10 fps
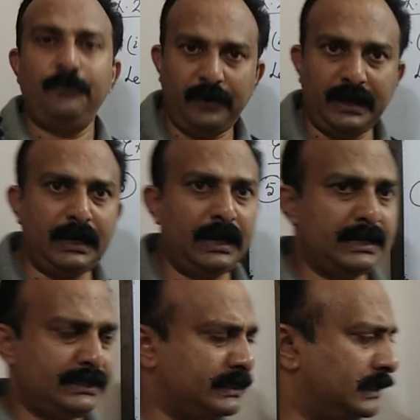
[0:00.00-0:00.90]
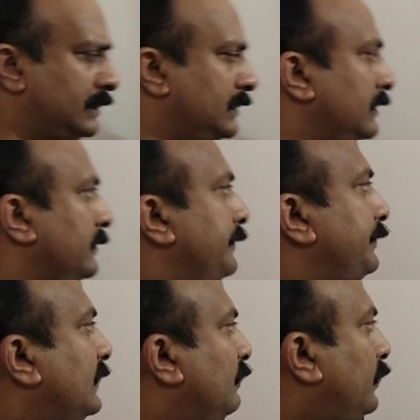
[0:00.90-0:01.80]
final answer
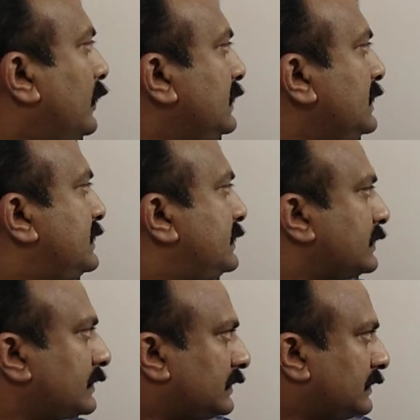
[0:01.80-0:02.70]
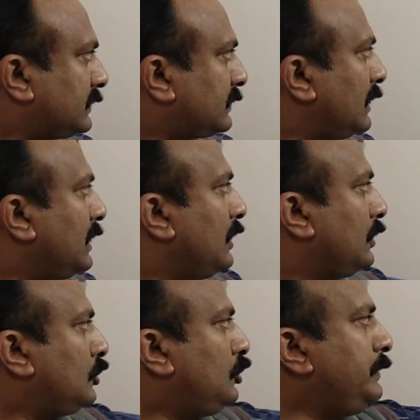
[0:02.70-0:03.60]
for this
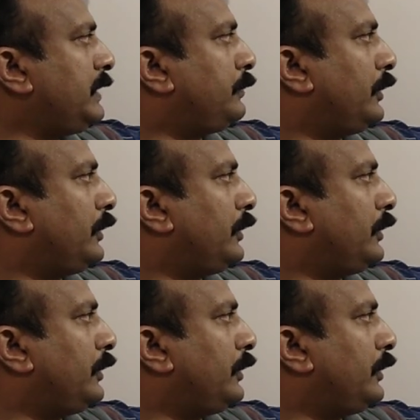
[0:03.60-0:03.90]
cubic